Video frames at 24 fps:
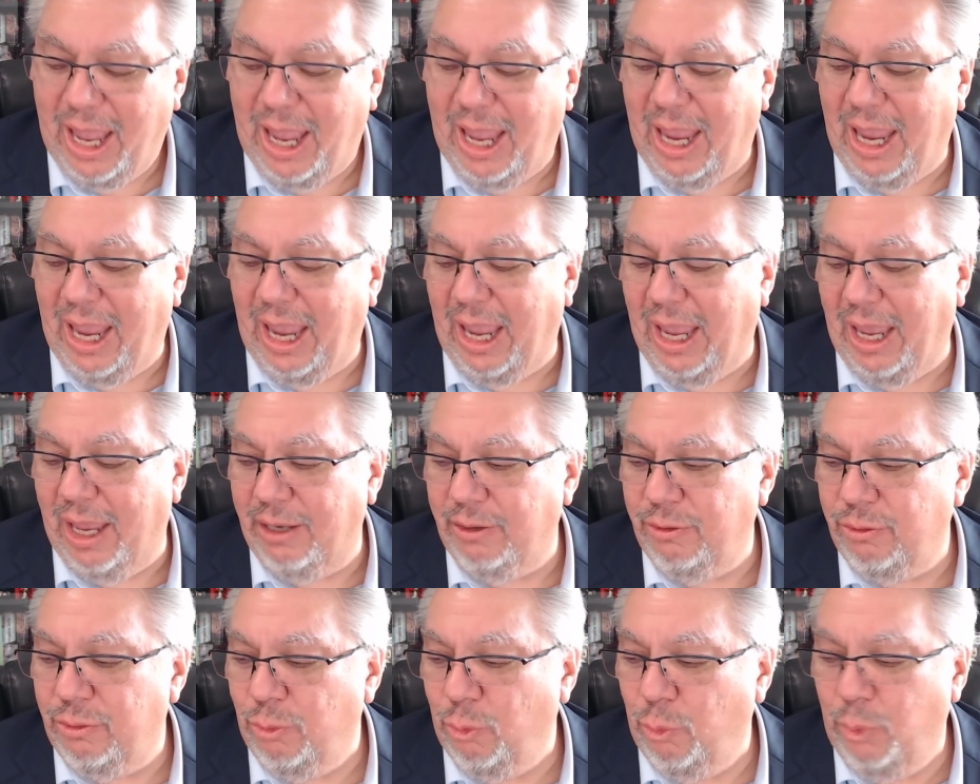
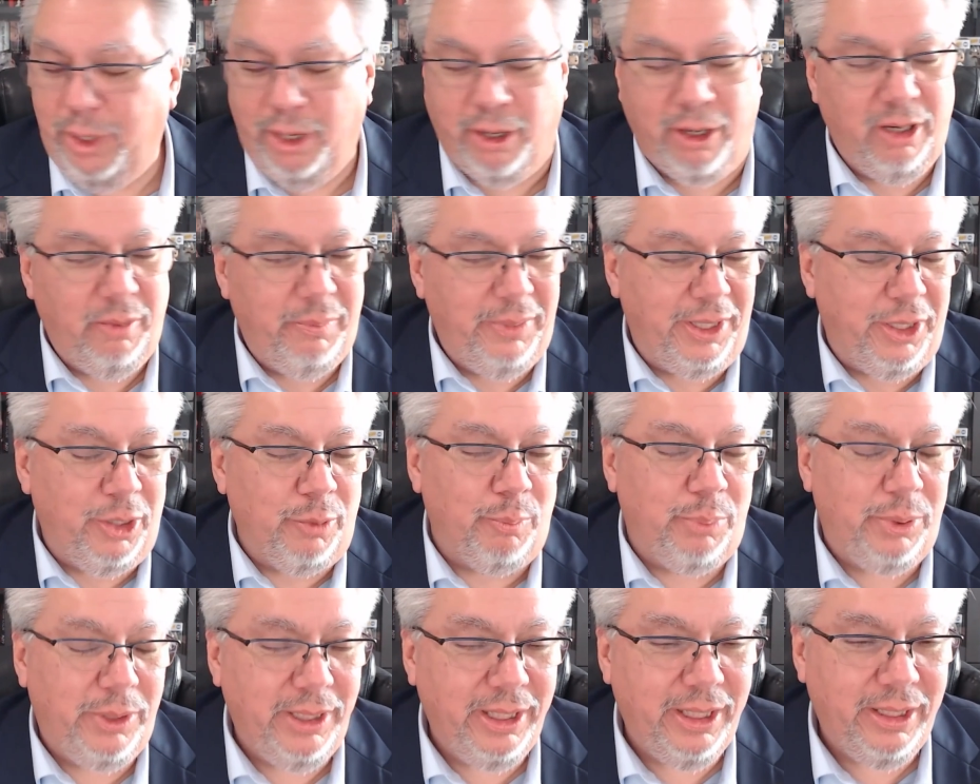and we are going to be
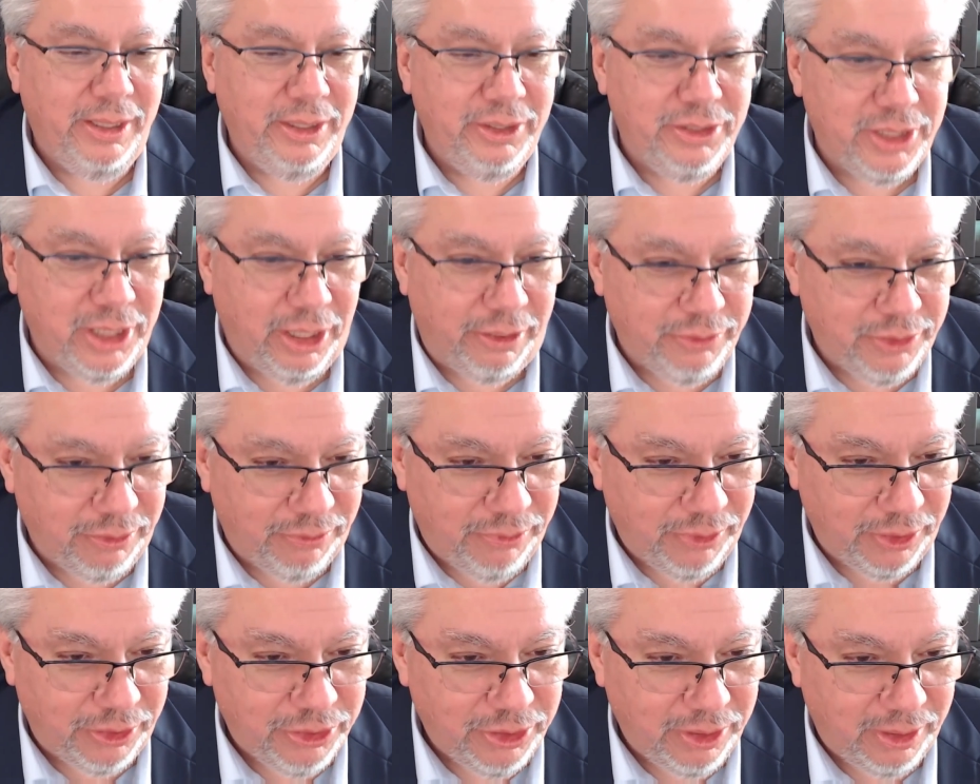completely
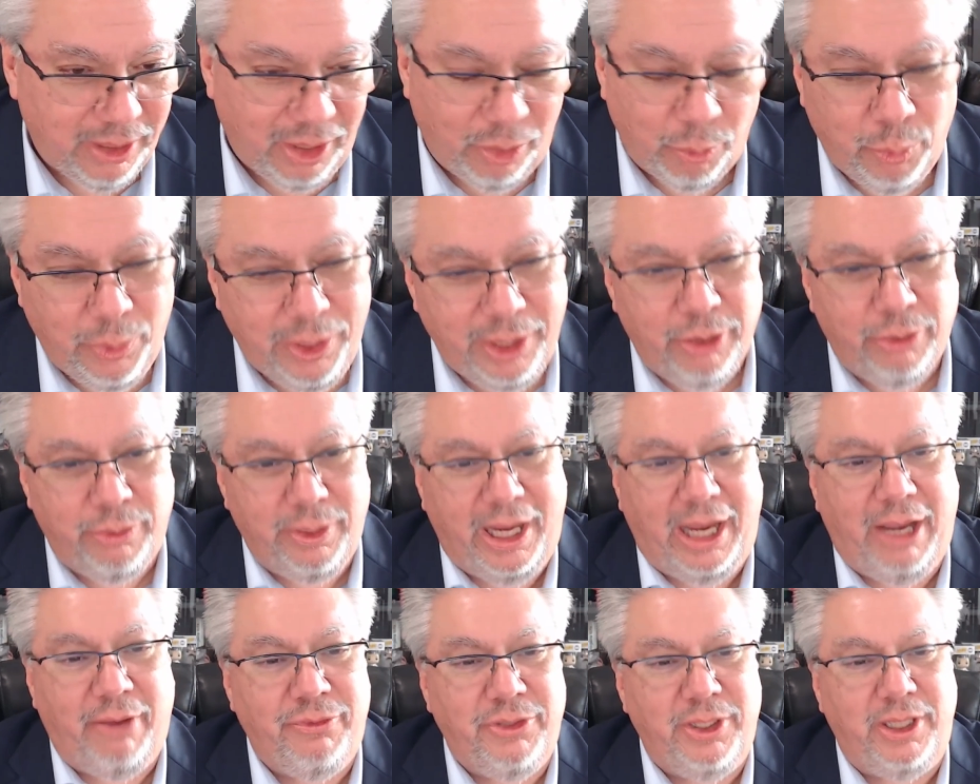self-sufficient, and we
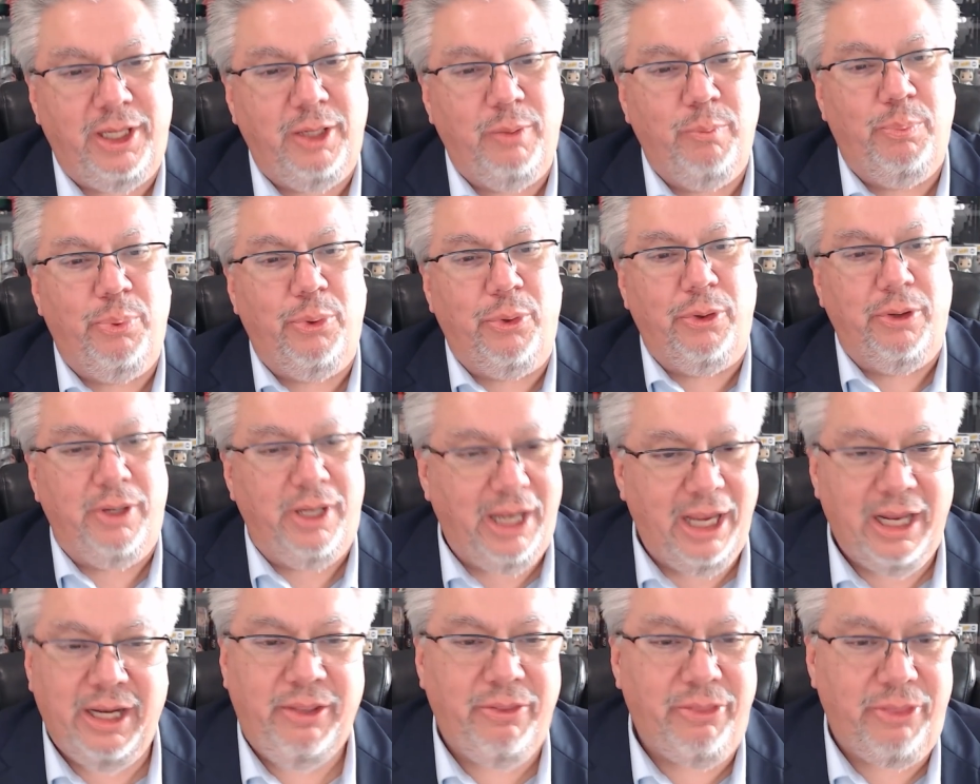don't have to import
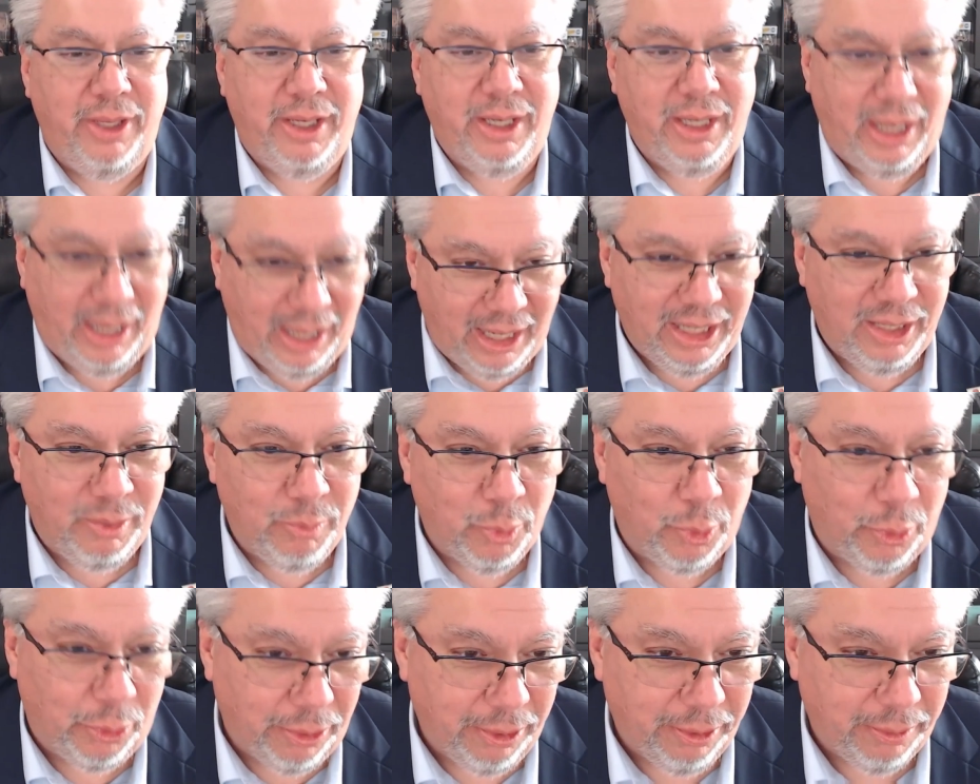anything
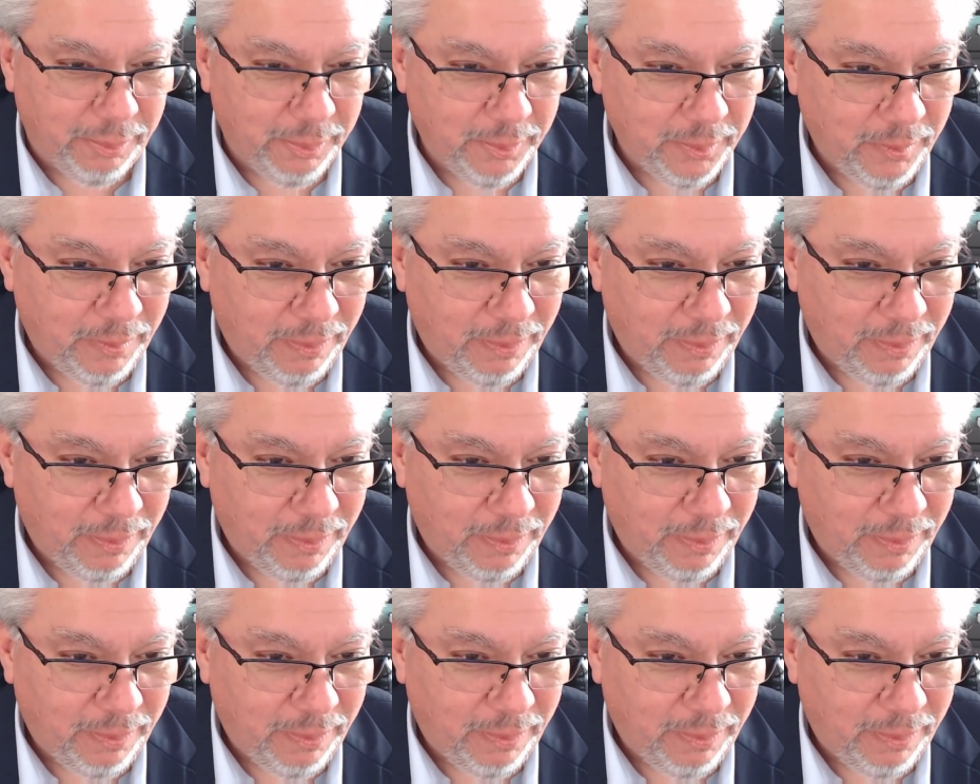anymore.